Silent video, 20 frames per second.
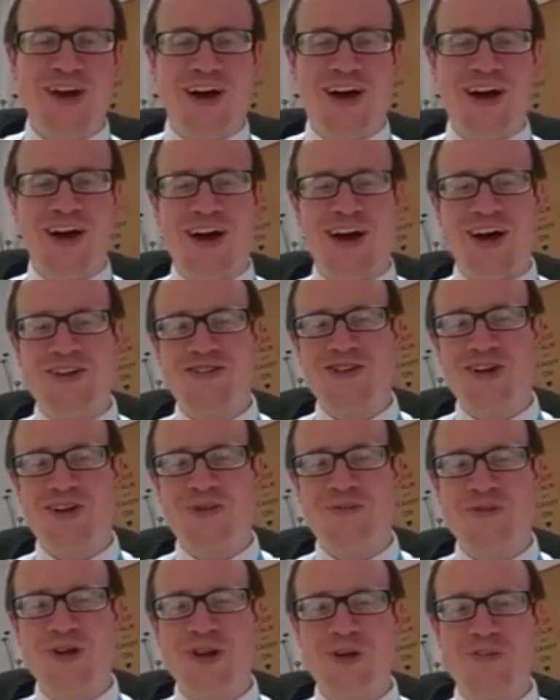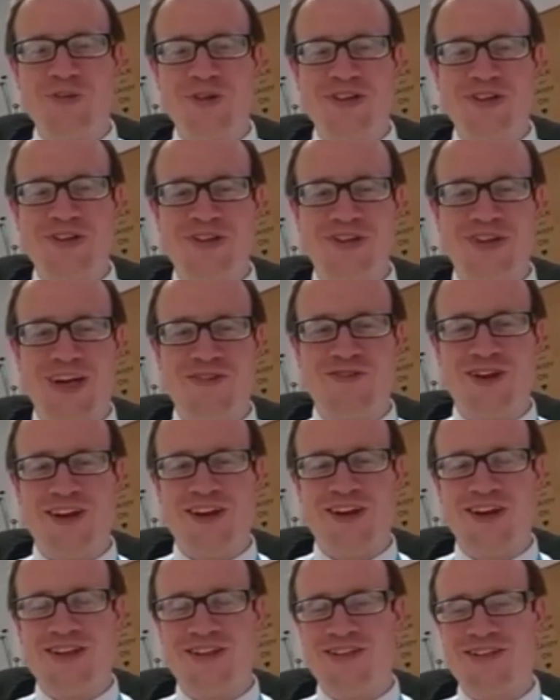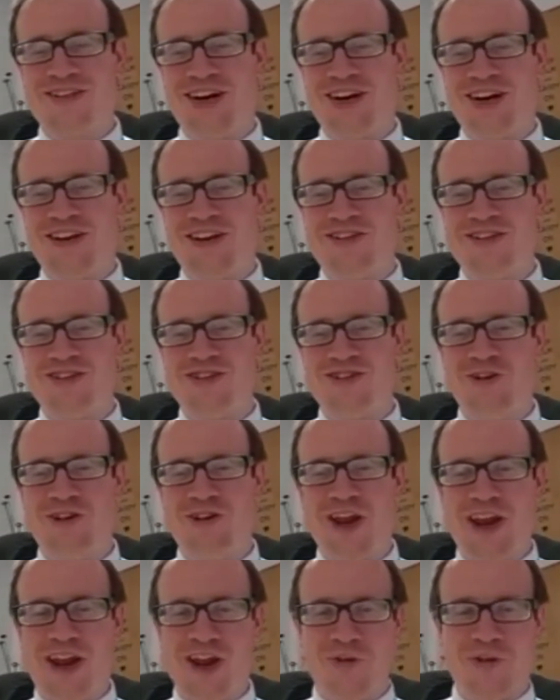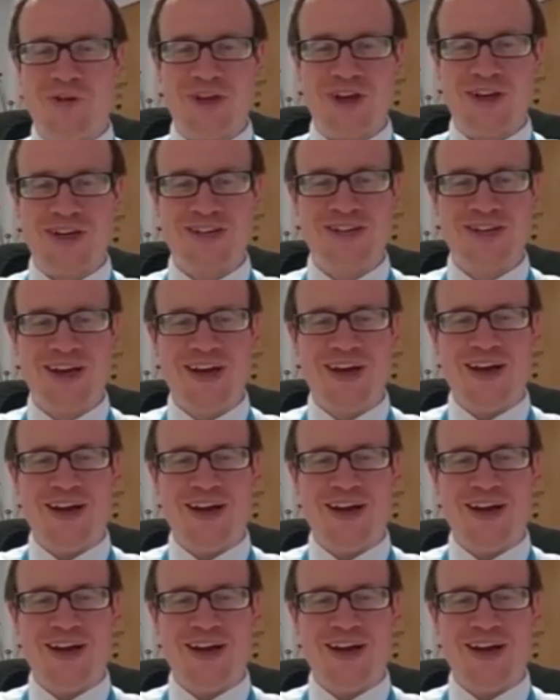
And so I'm pretty pleased that they've decided to join in with this.